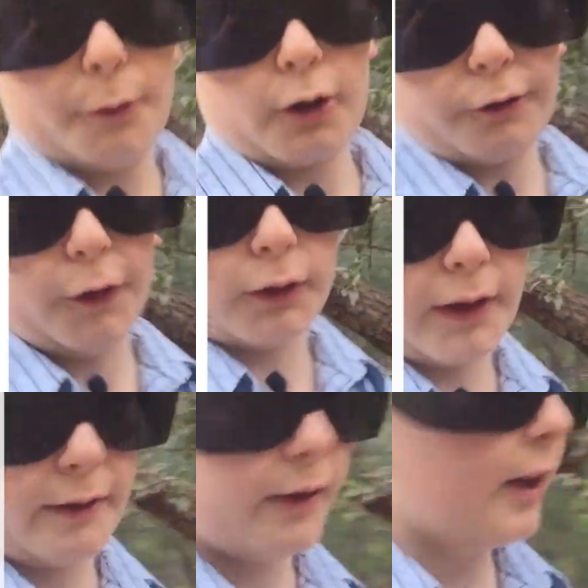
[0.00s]
box
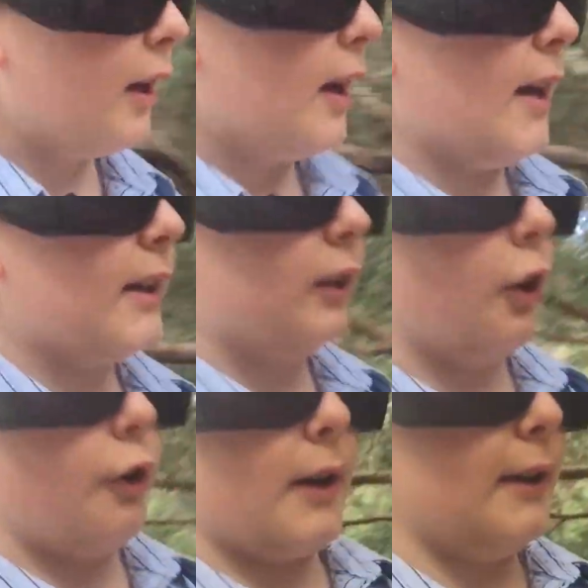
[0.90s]
filters, any
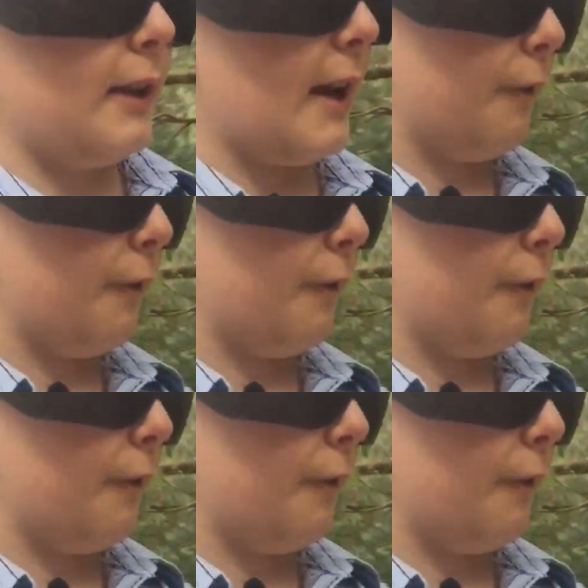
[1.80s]
low intake